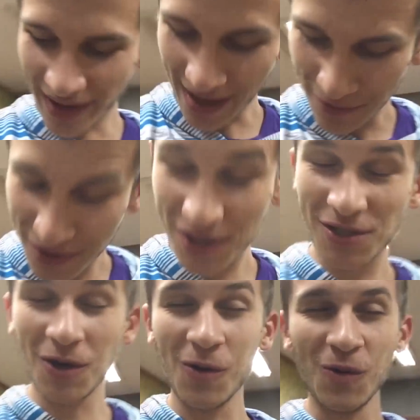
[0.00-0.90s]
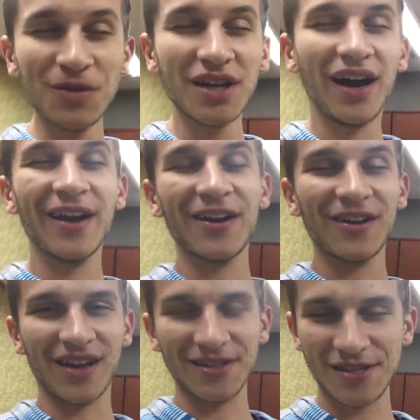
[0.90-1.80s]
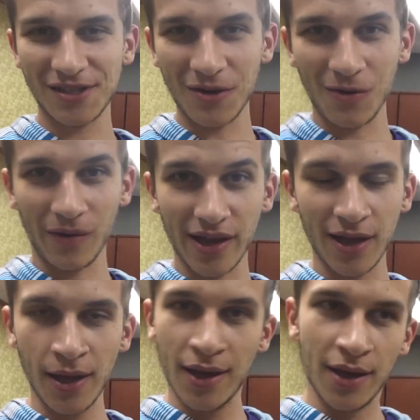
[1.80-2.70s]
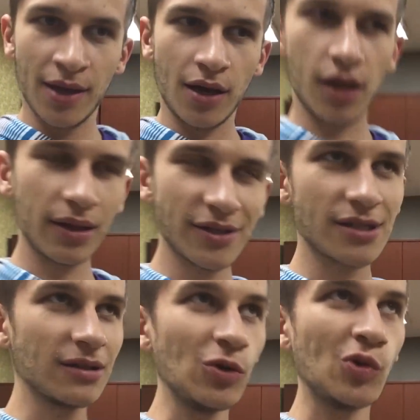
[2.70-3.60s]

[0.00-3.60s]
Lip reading: and I was so tired and so like just a